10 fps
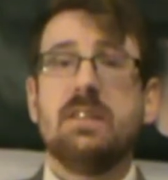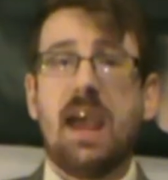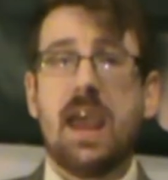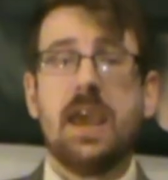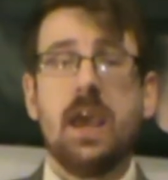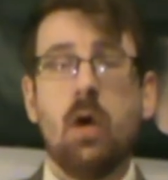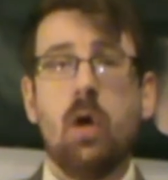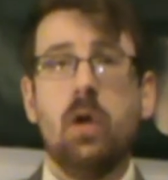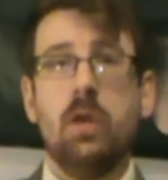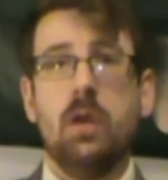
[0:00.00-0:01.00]
taking
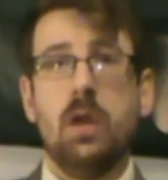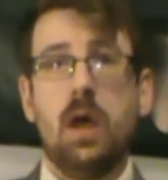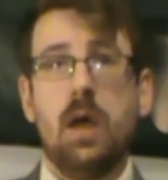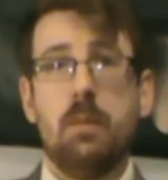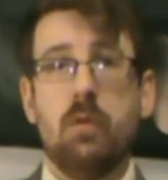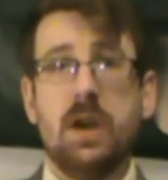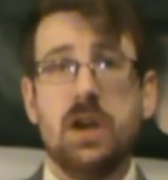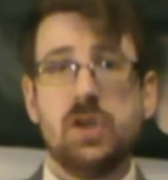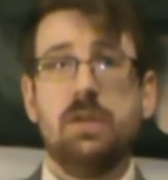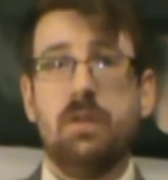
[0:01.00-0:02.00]
on
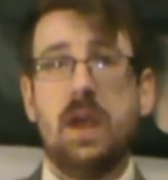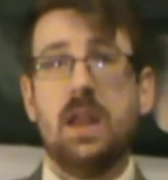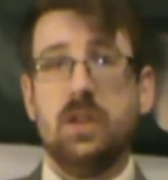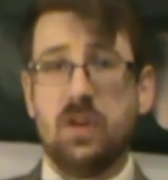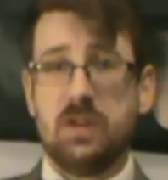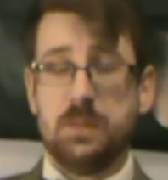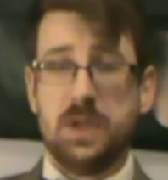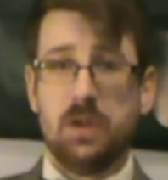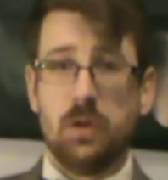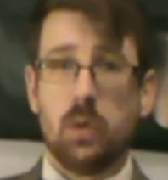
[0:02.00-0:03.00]
Marina Shafir and
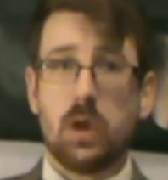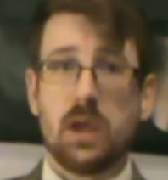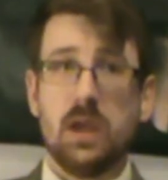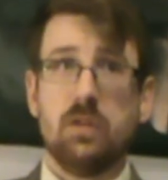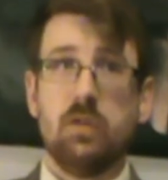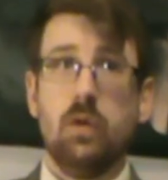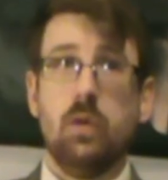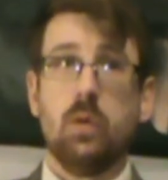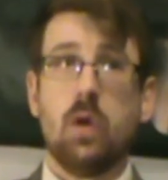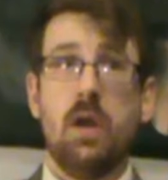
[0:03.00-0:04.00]
Jessamyn Duke
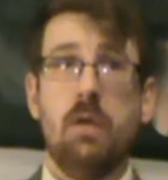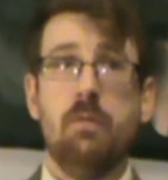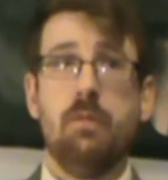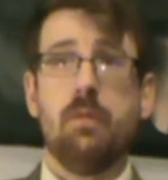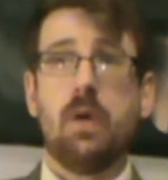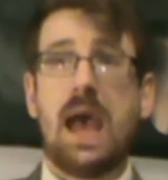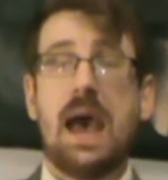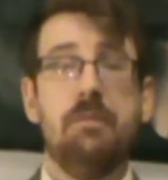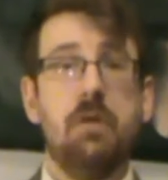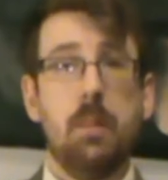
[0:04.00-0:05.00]
to kind of
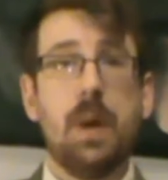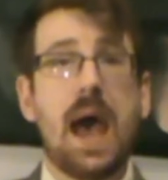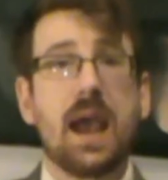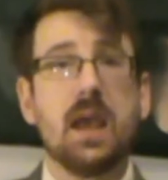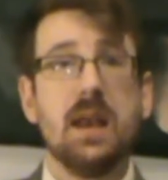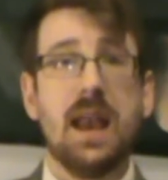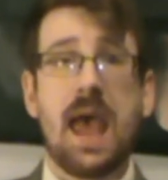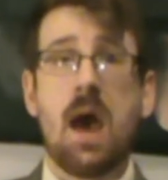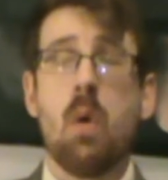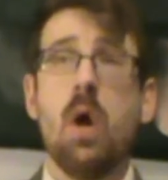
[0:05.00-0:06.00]
have her back
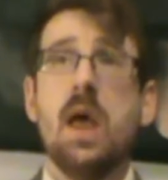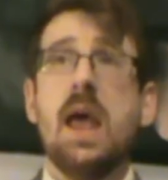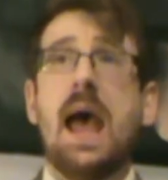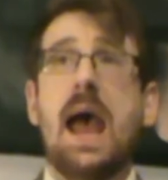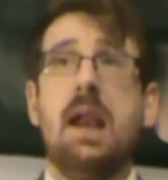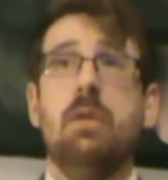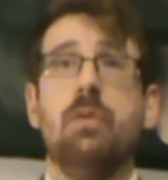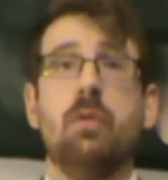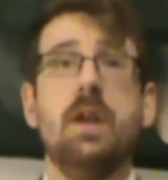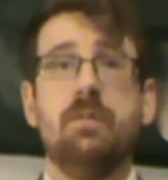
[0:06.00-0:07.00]
now, and the
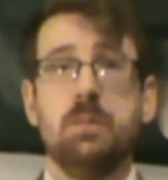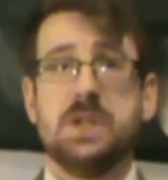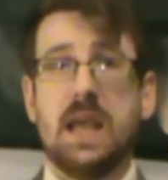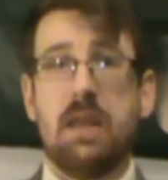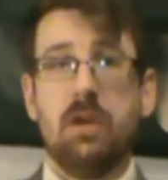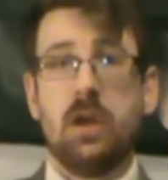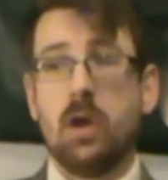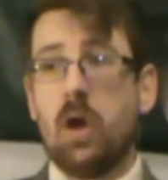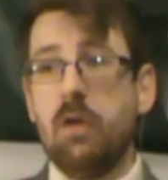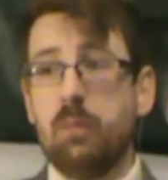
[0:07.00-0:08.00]
three of them together
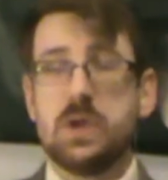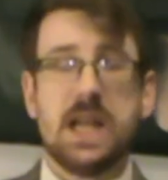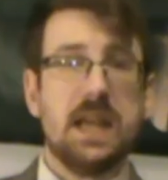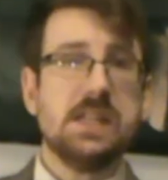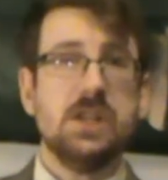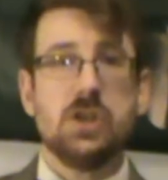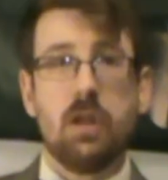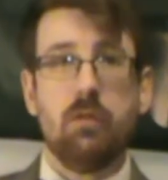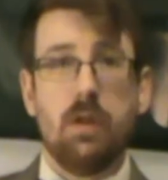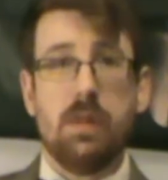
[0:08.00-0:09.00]
can kind of protect each other